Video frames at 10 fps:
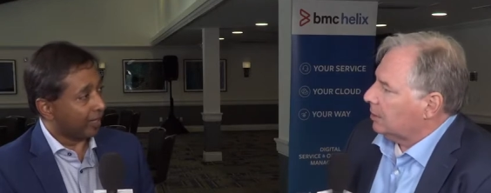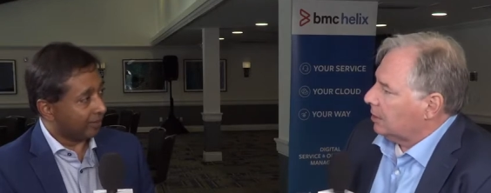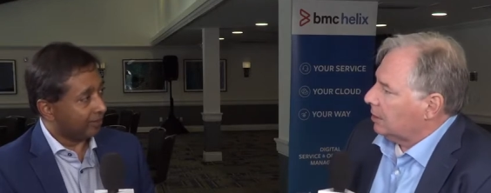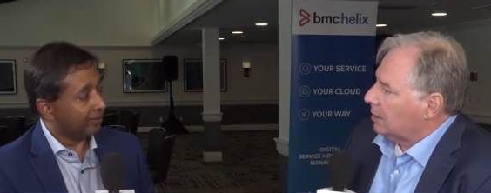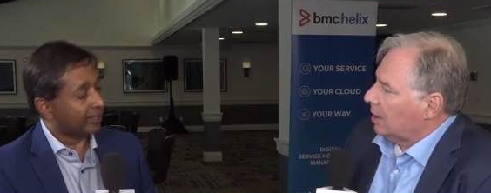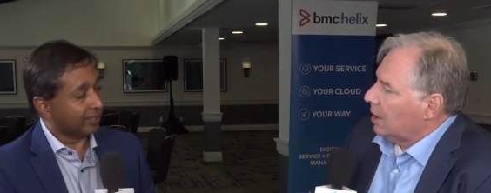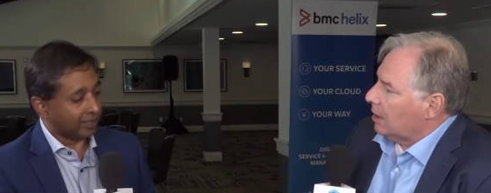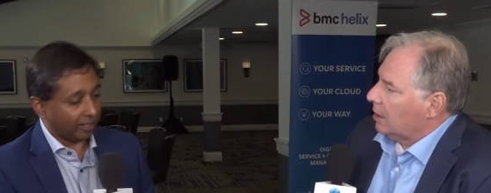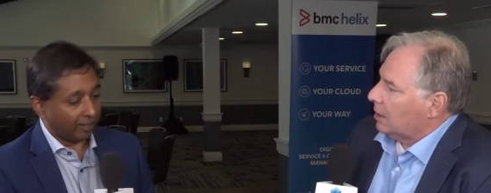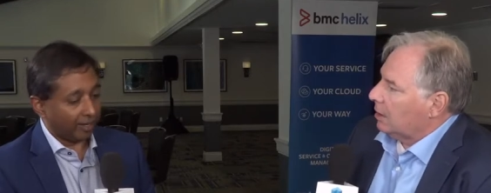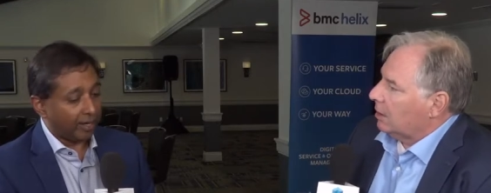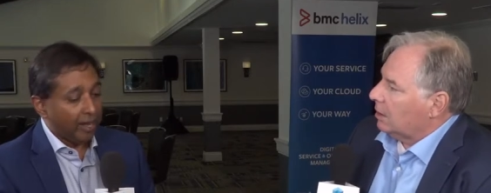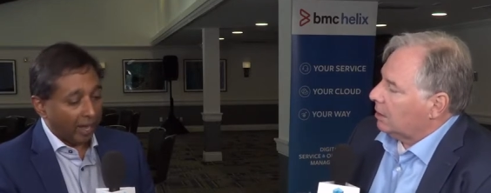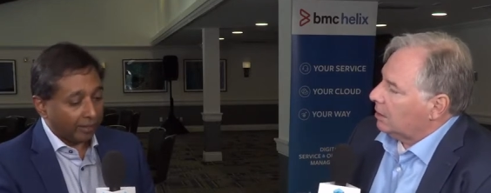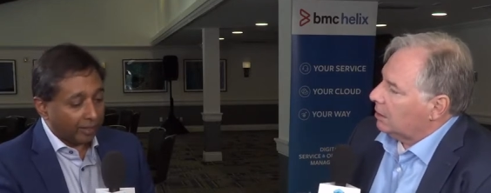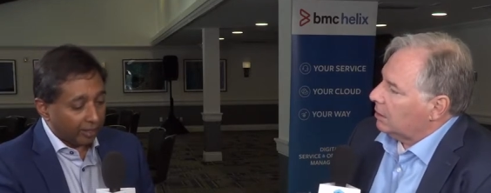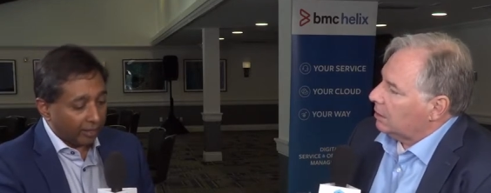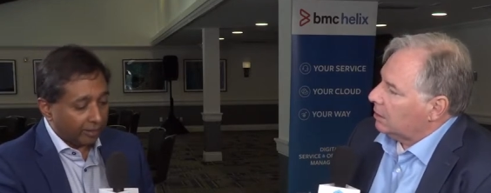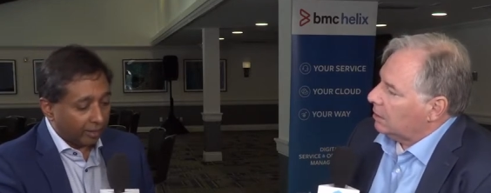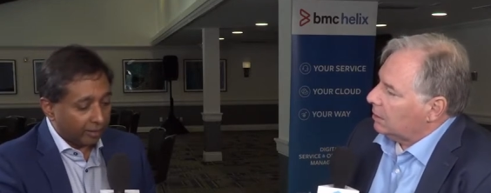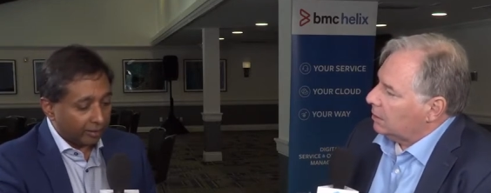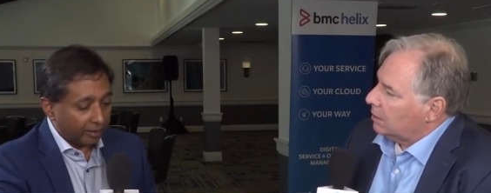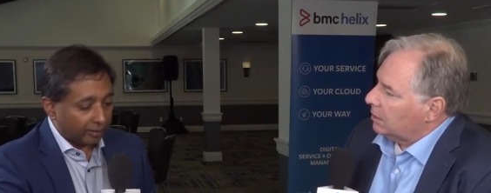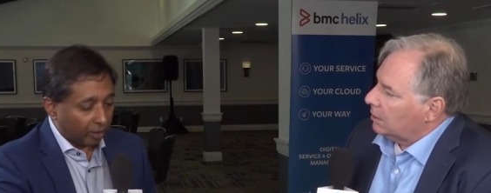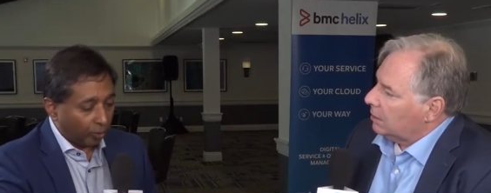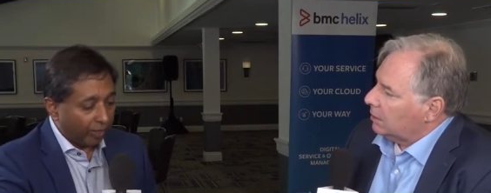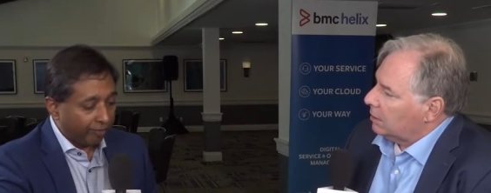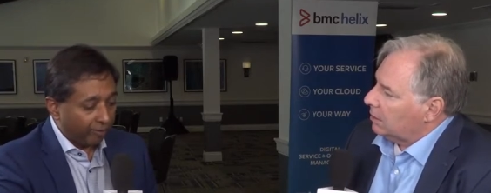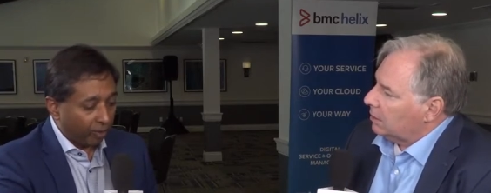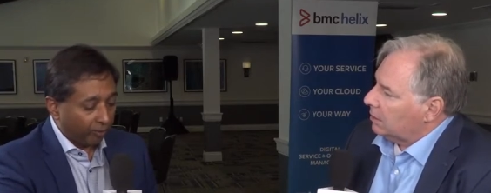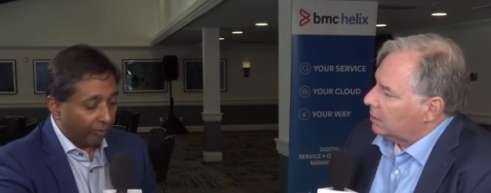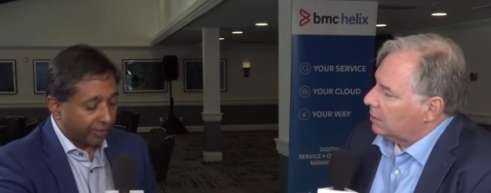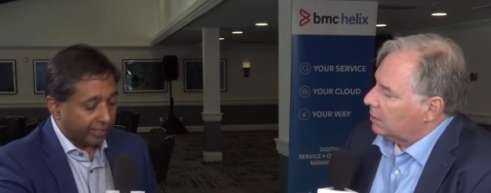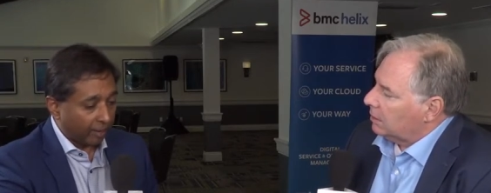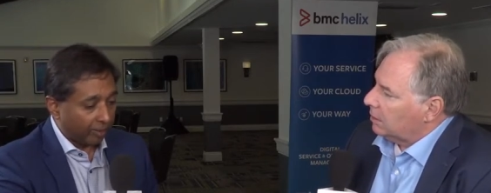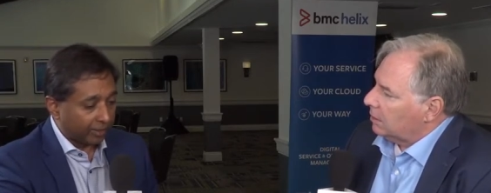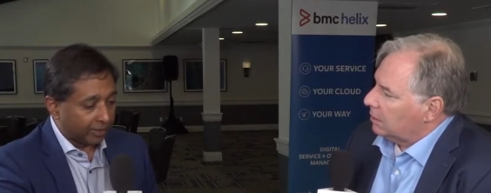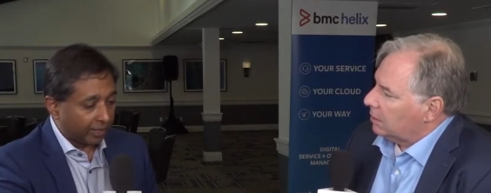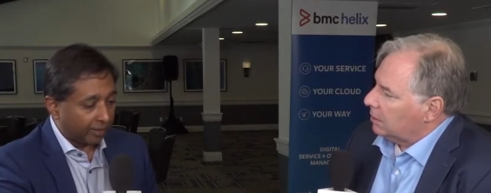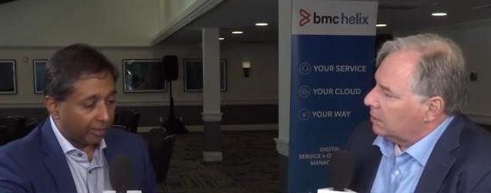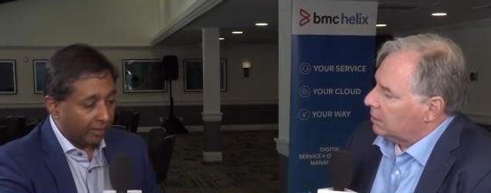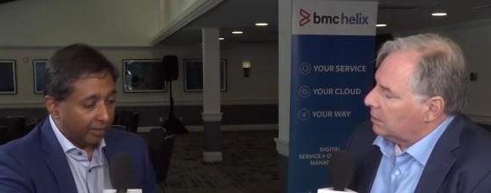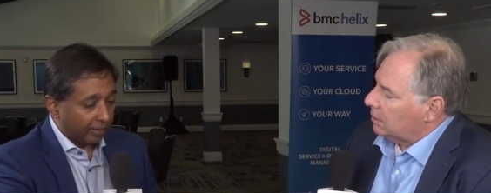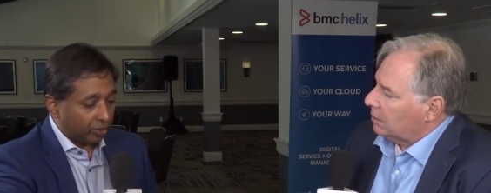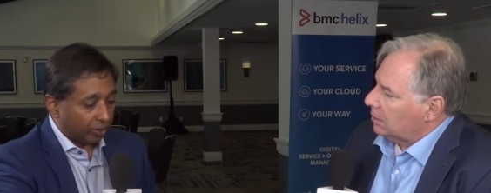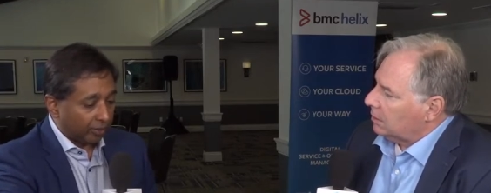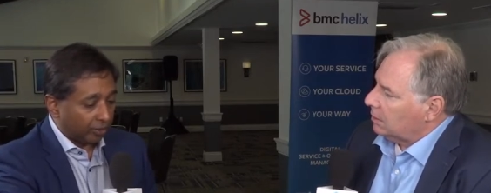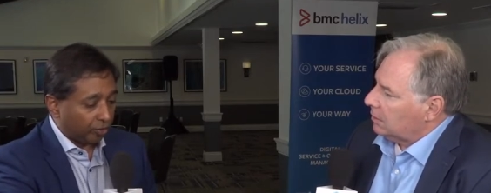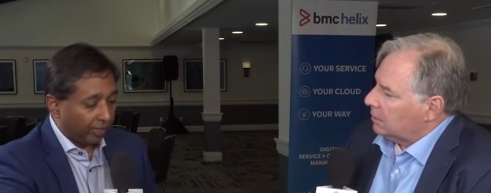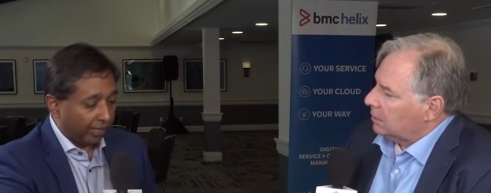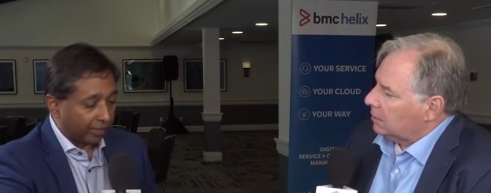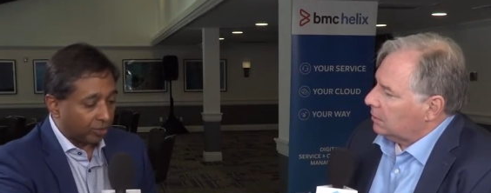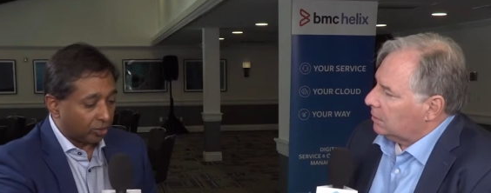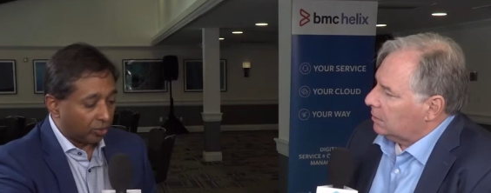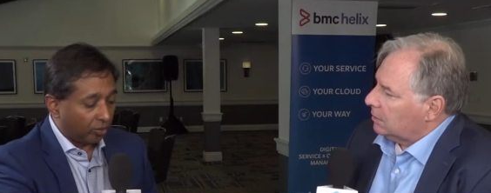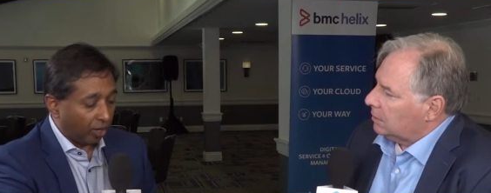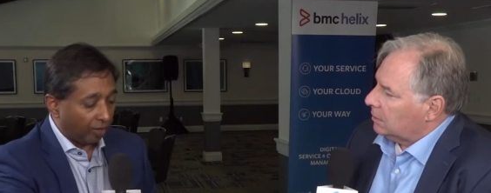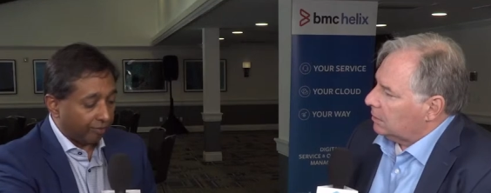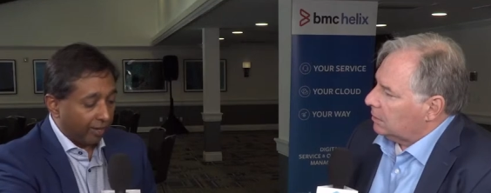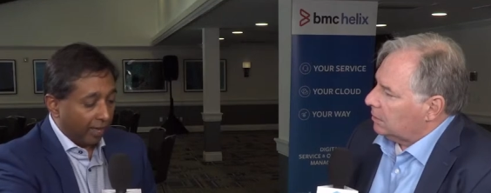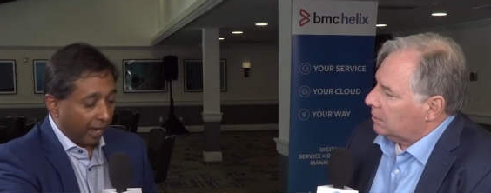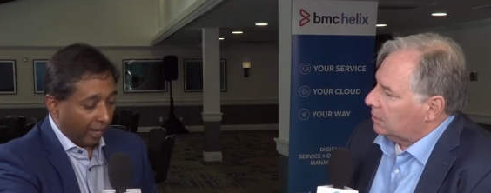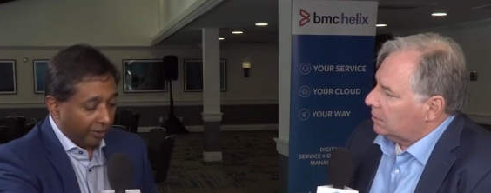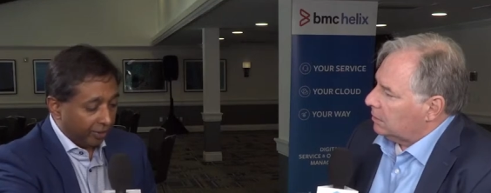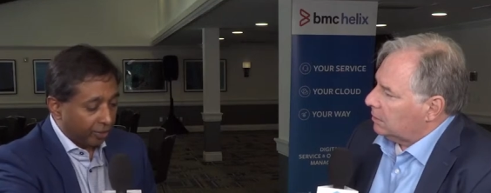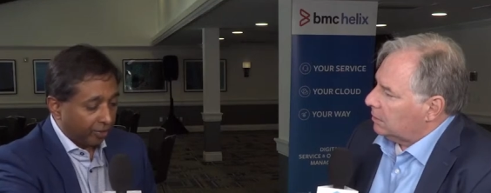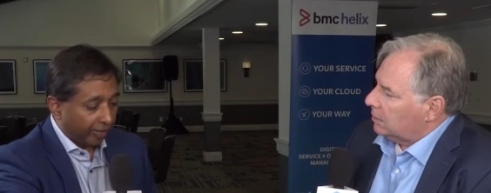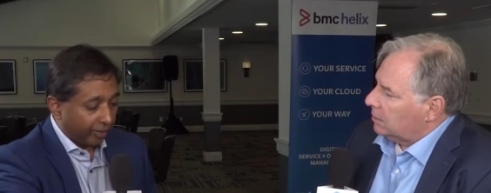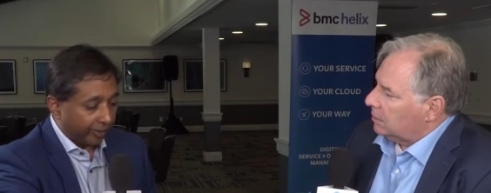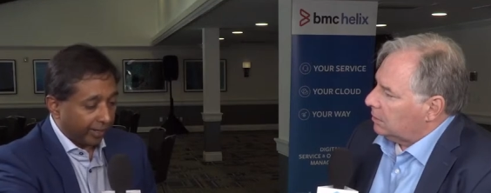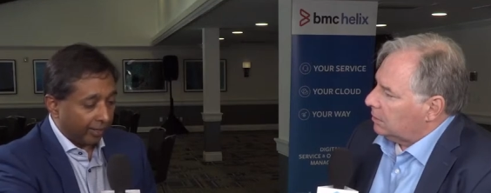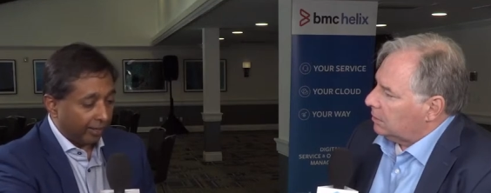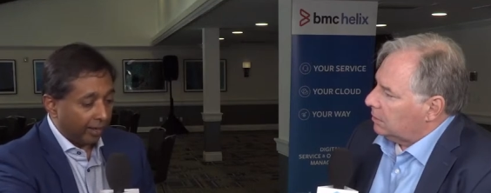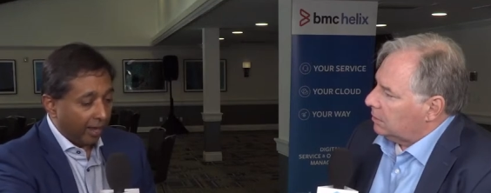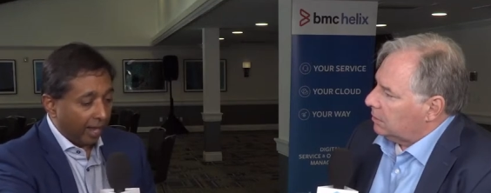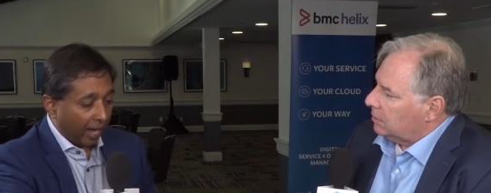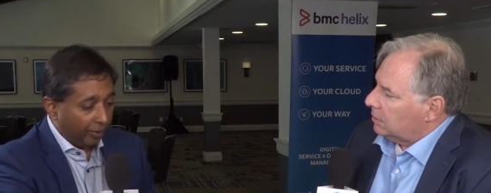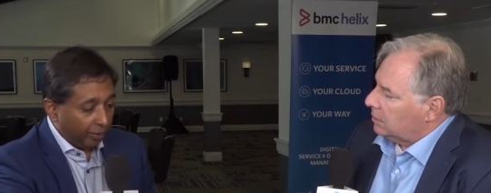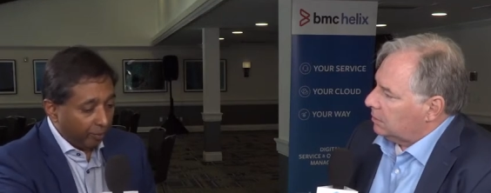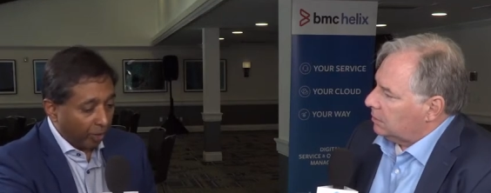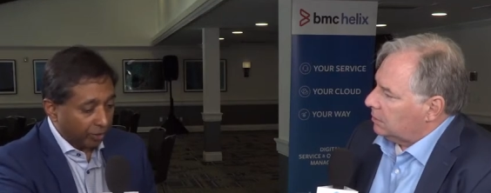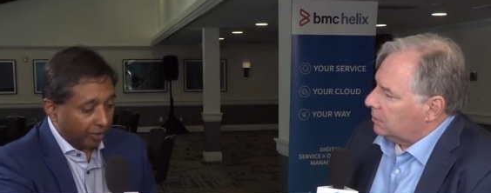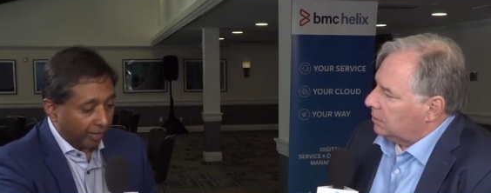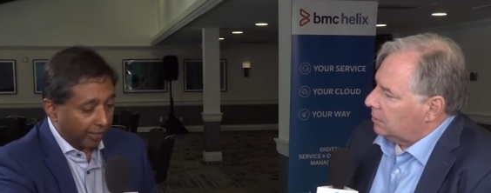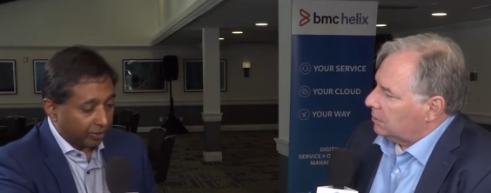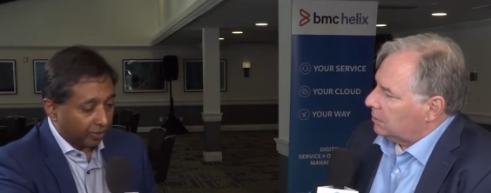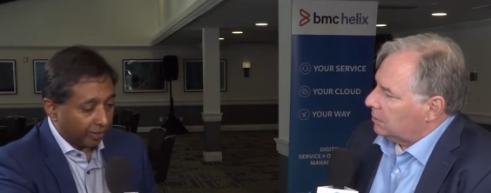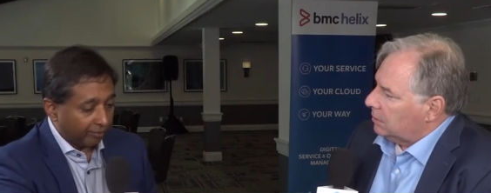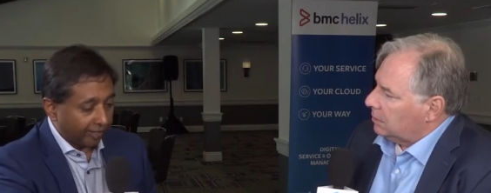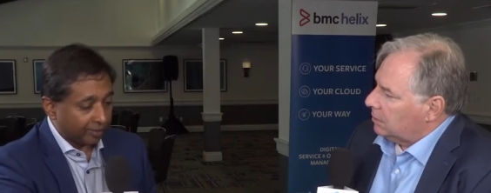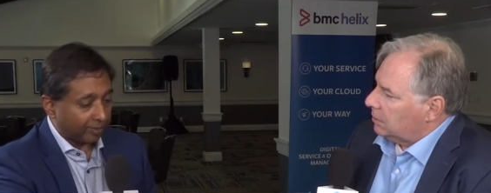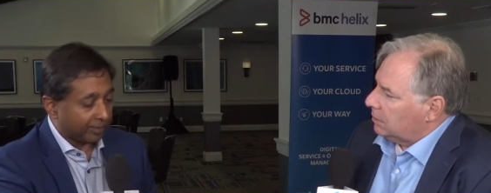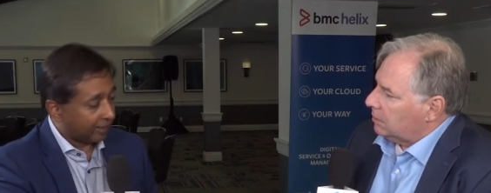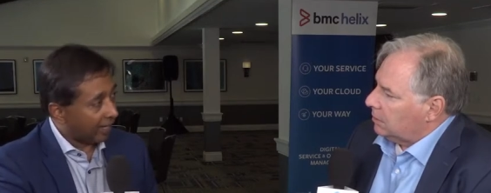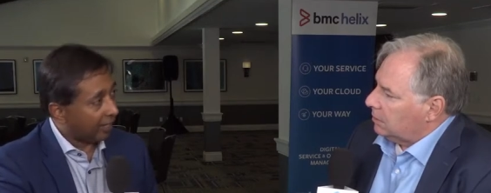Speaker 1: right, that's exactly right. And the, and the, the, the quick framework we've established there is sort of the three-legged stool of how do you integrate quickly, how do you modularize your investments and